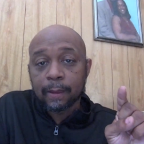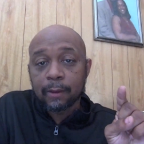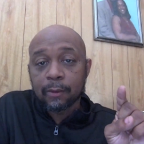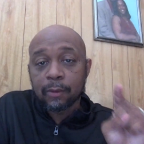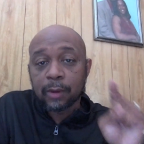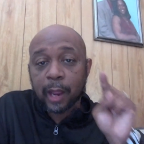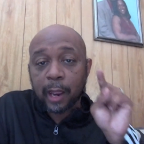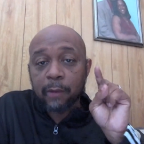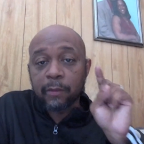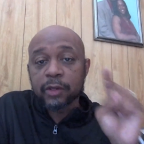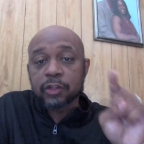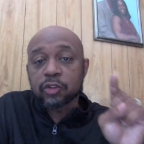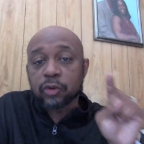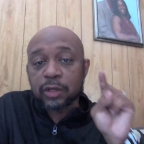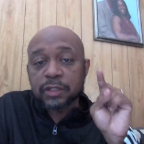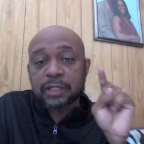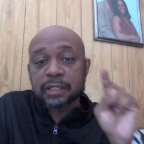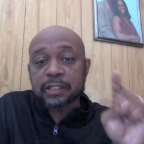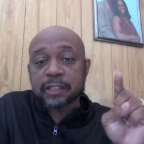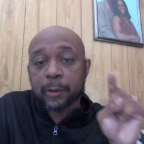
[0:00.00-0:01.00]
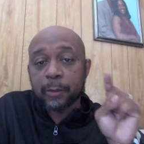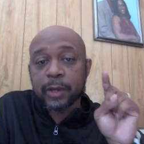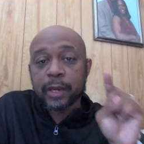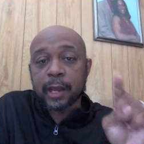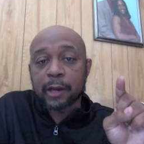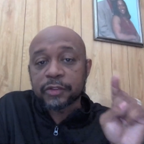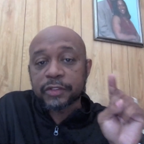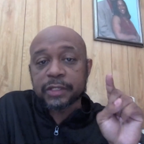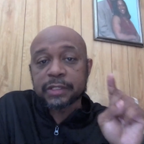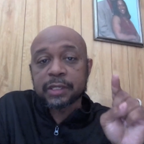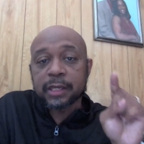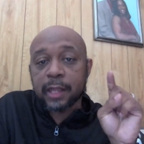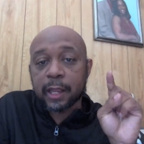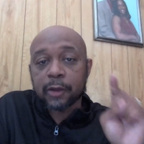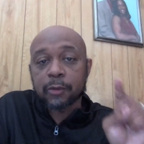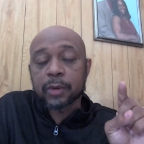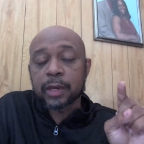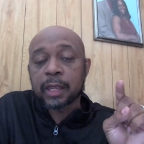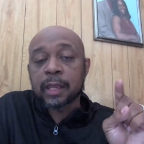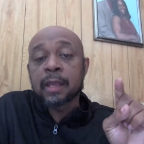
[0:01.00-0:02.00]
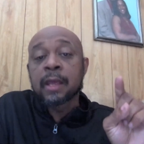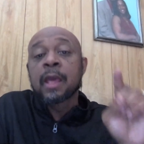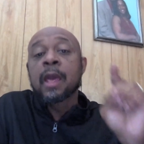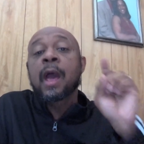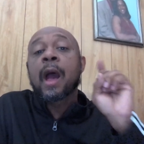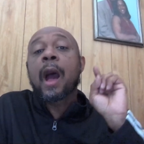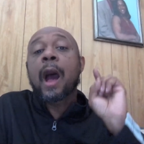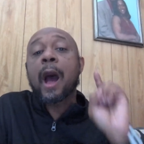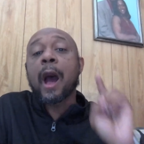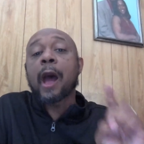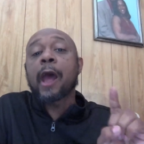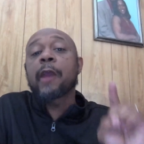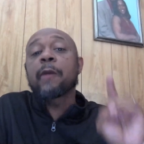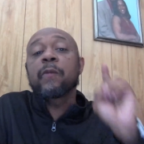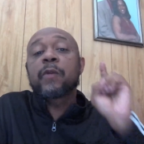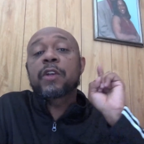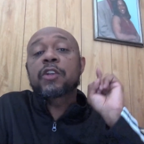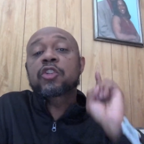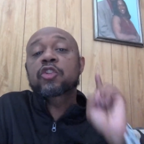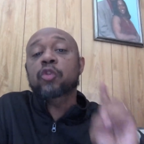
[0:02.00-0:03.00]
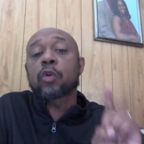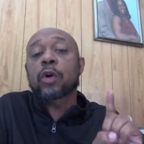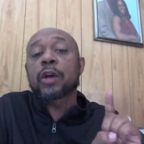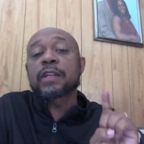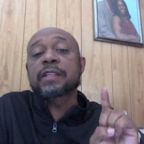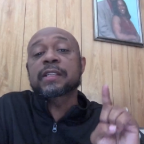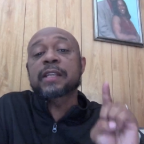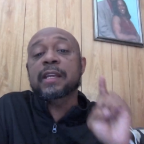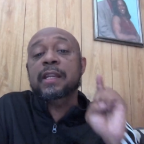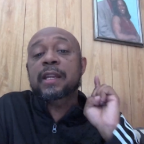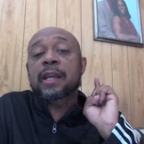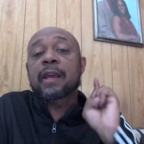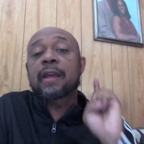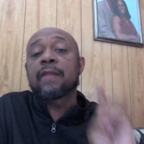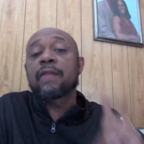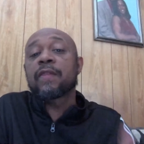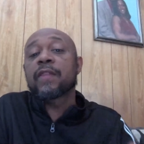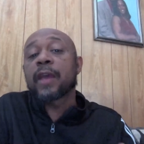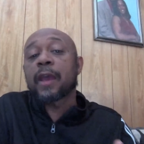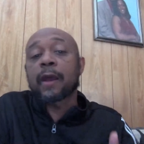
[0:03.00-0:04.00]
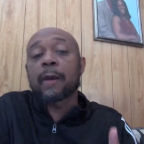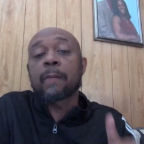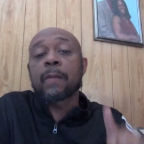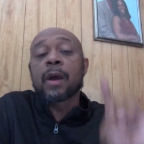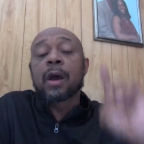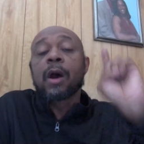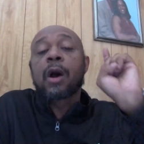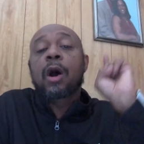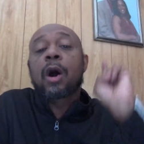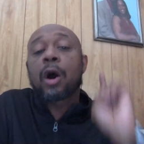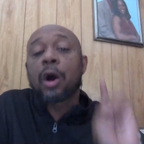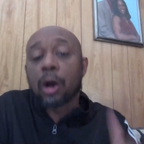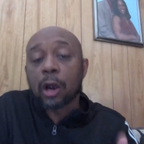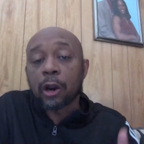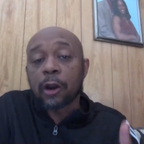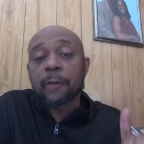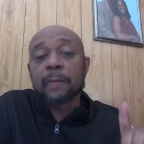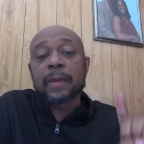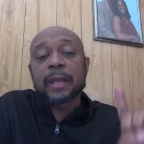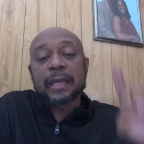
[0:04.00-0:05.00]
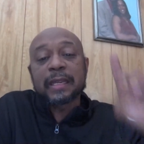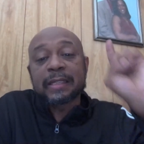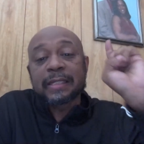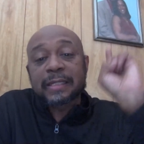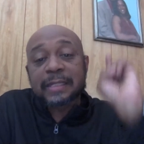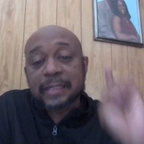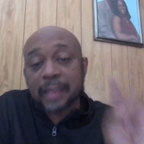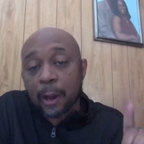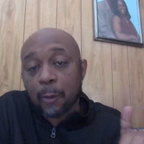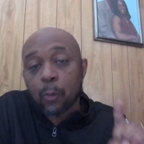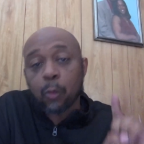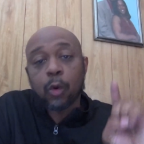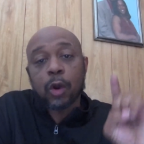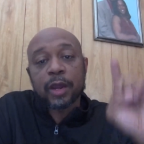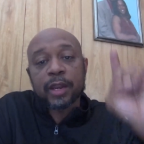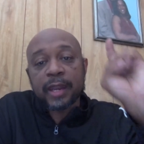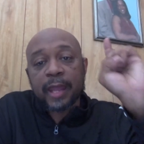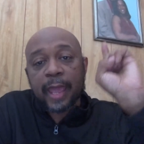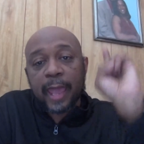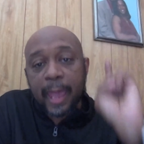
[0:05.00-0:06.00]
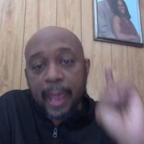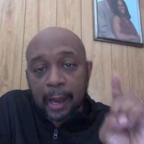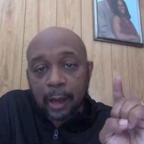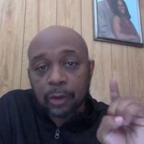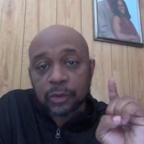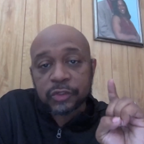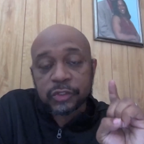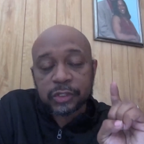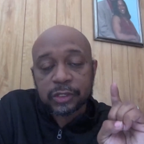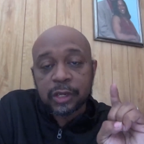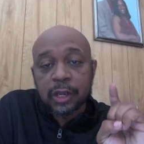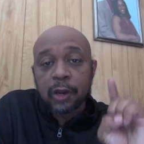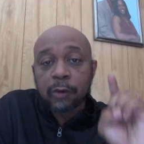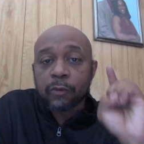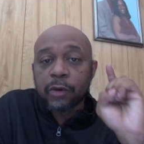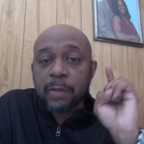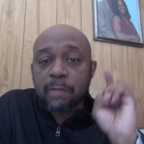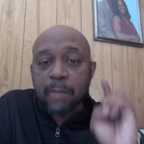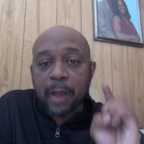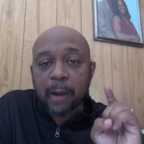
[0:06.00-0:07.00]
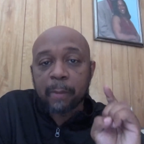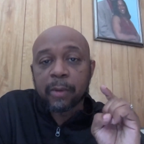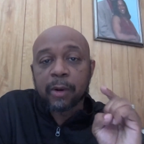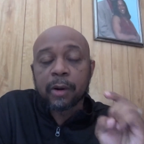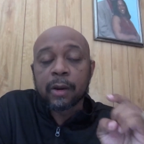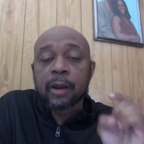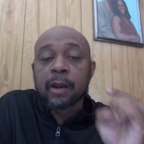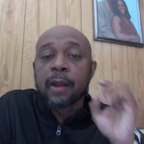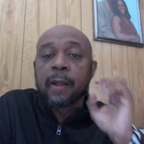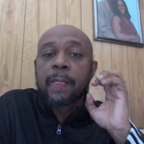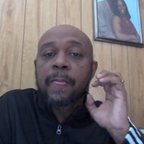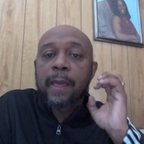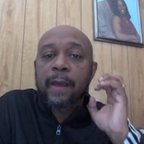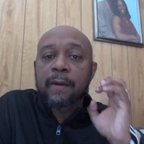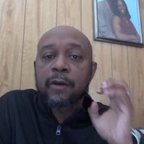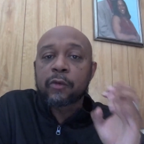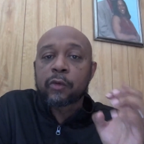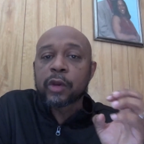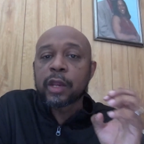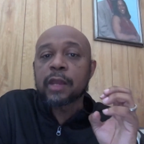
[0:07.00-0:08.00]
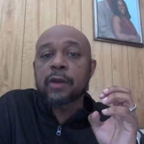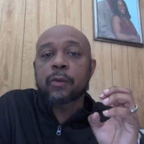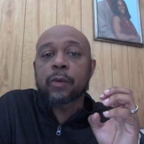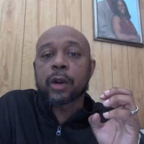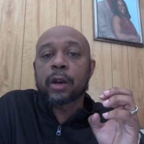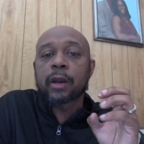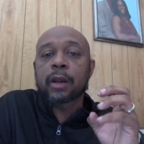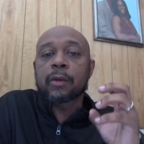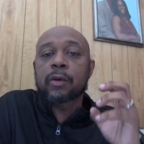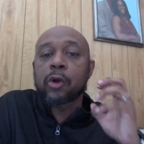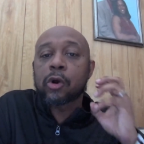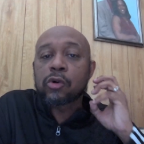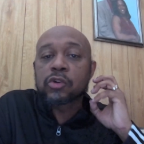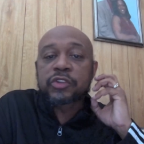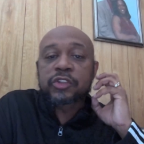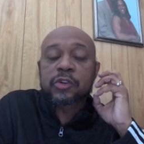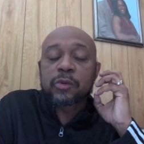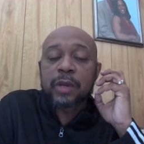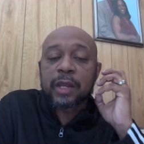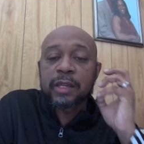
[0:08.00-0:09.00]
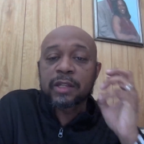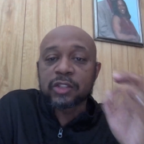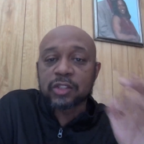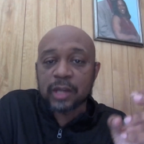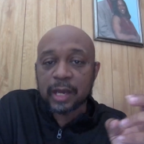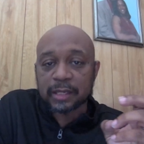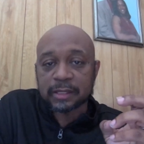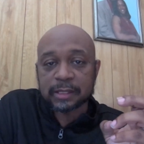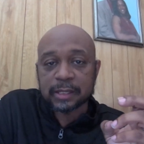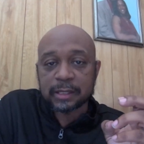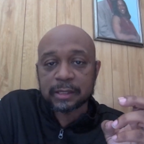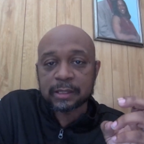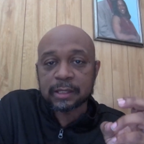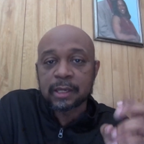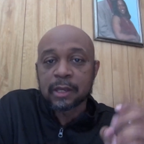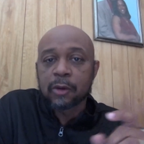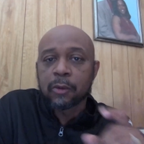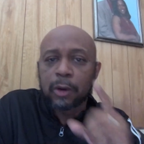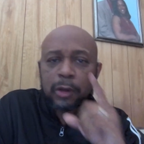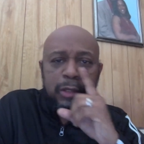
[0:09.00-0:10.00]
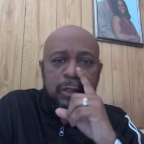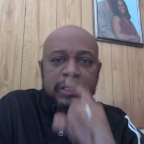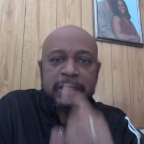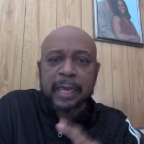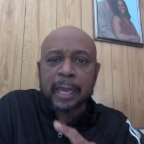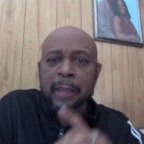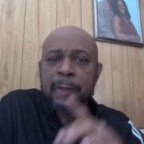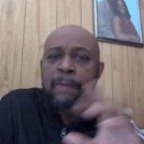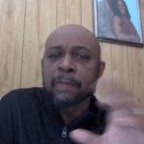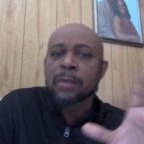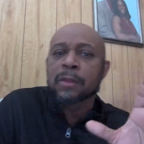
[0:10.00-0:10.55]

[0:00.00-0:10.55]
when I rejoice in someone else's iniquity, I'm rejoicing in them harming someone else. Remember, the Greek word goes to injustice. Well, you say,